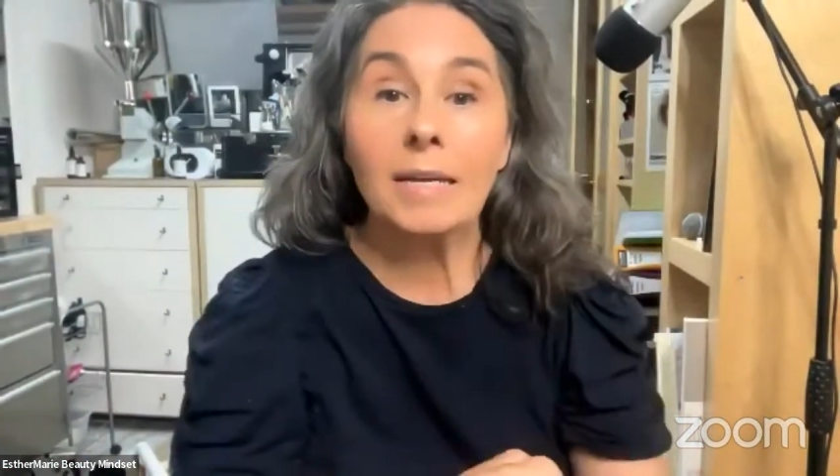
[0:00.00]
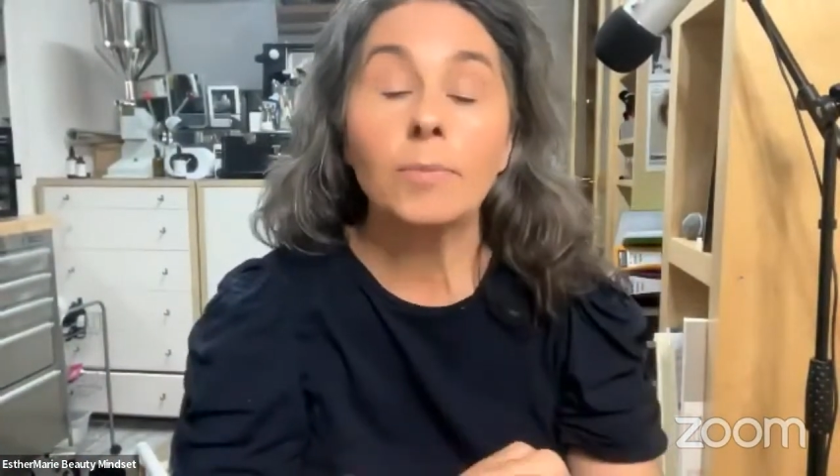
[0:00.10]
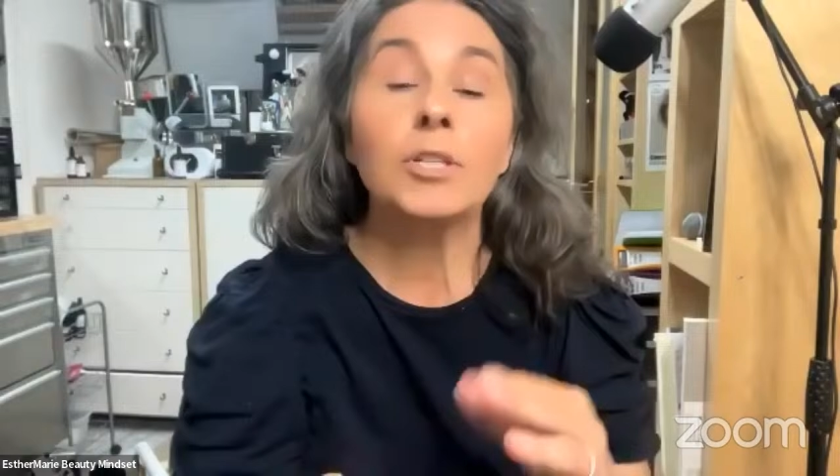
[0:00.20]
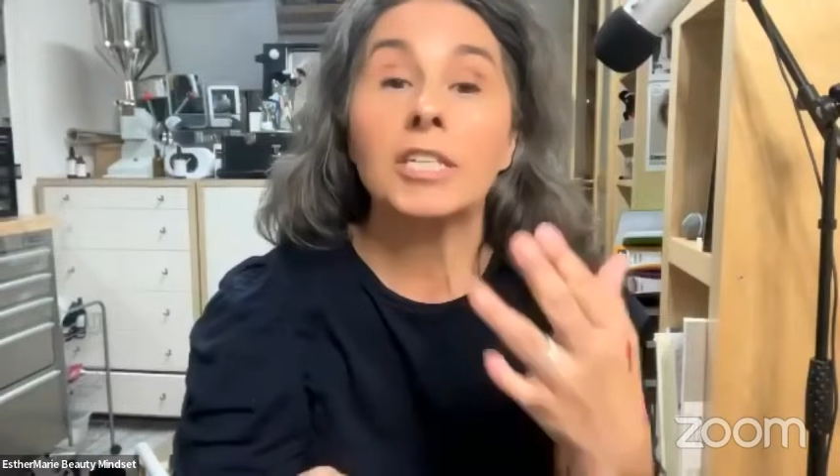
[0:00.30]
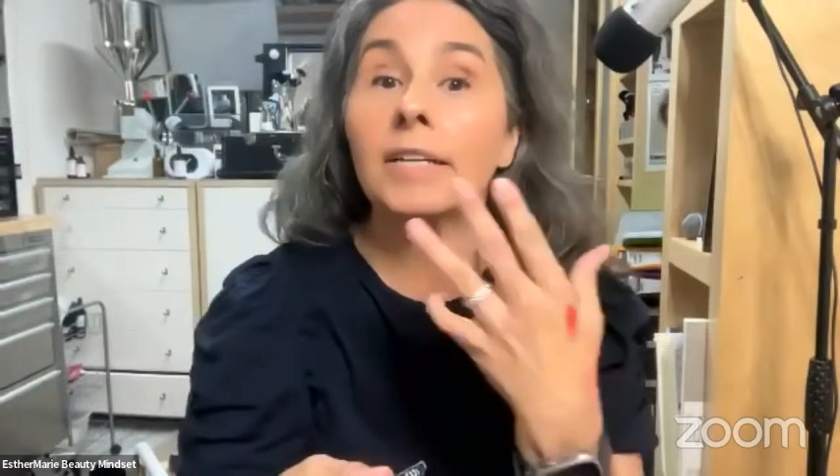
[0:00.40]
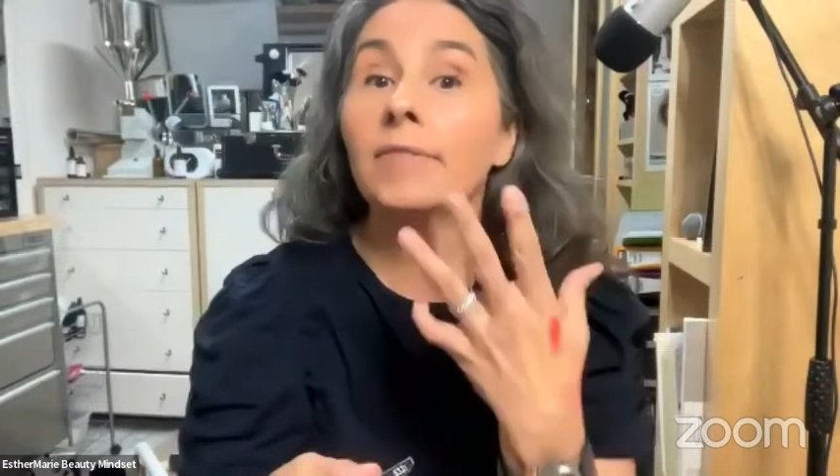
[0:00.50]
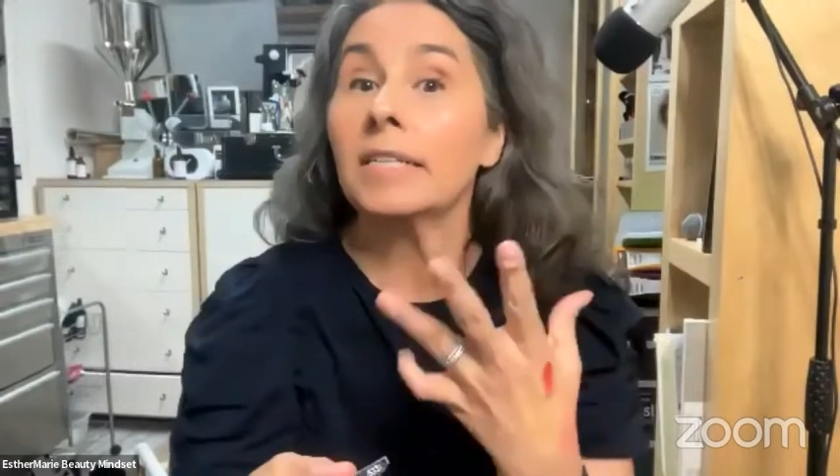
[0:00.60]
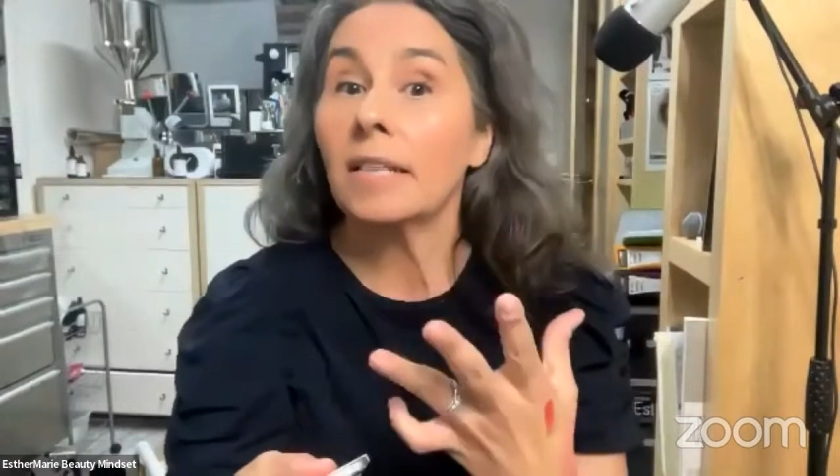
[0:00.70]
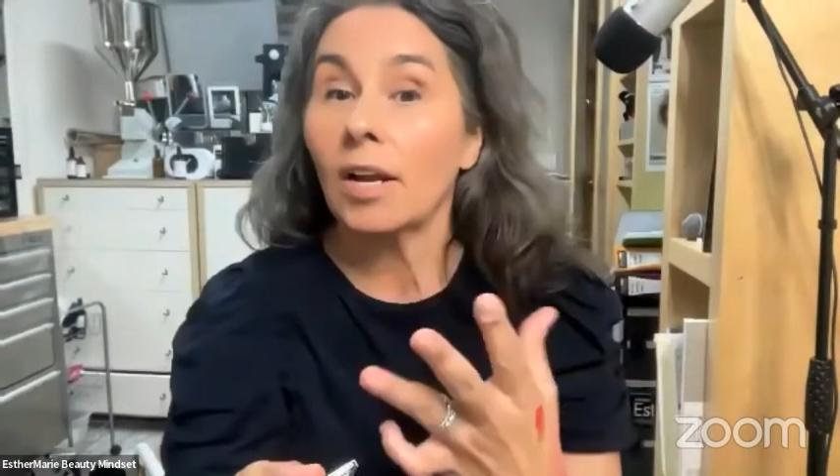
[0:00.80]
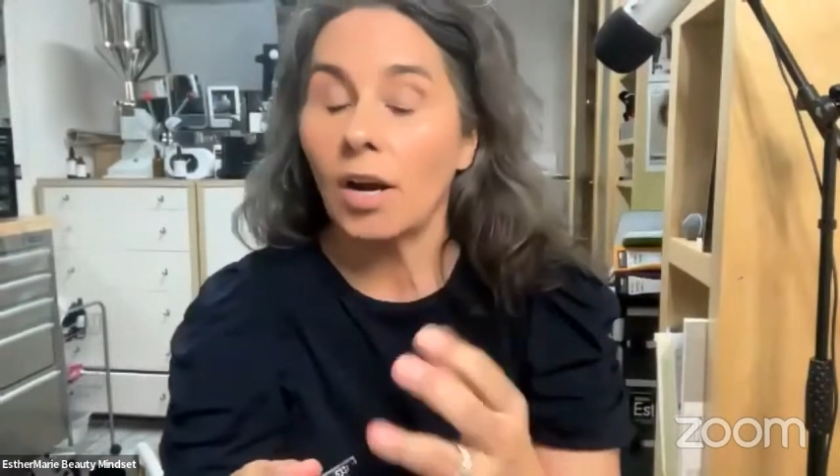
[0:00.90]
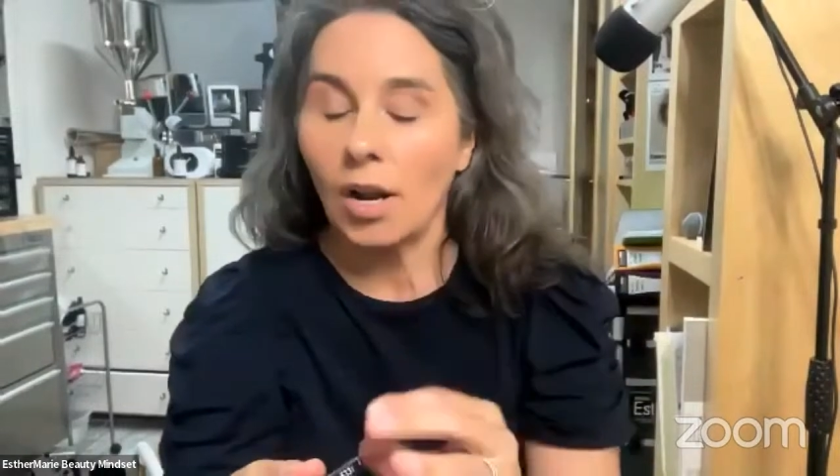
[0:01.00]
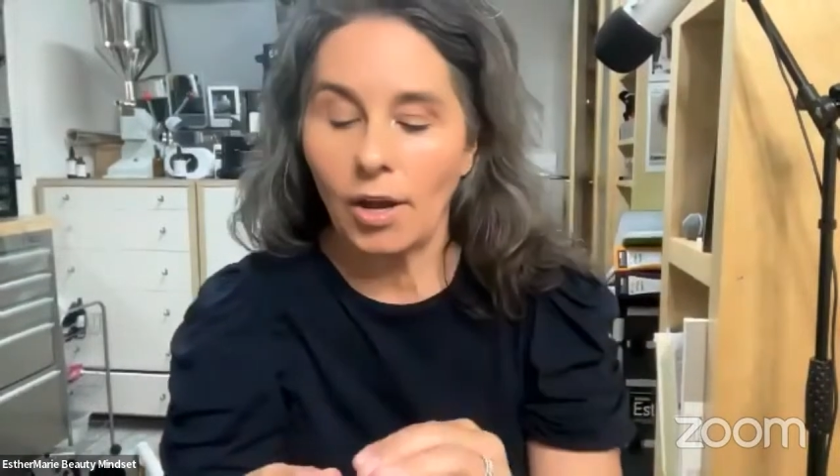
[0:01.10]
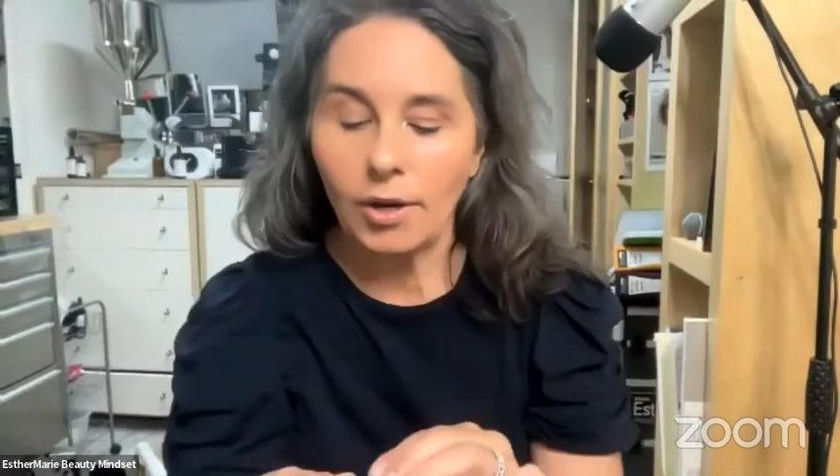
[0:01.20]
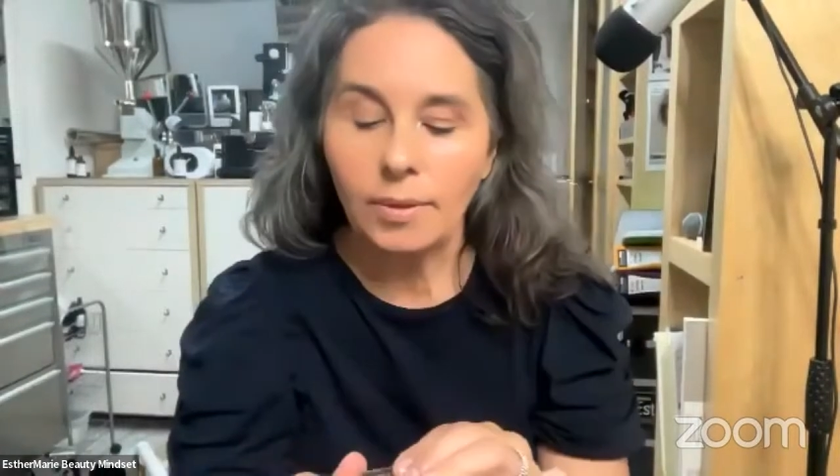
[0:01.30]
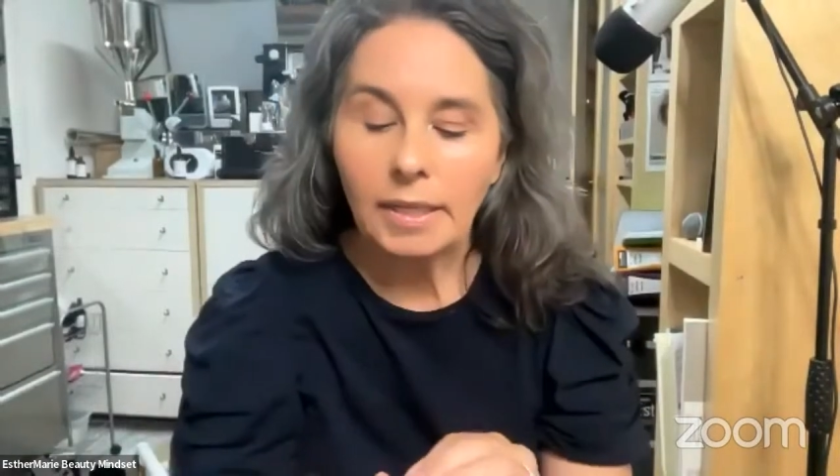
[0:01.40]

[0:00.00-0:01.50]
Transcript: which gives it the glow.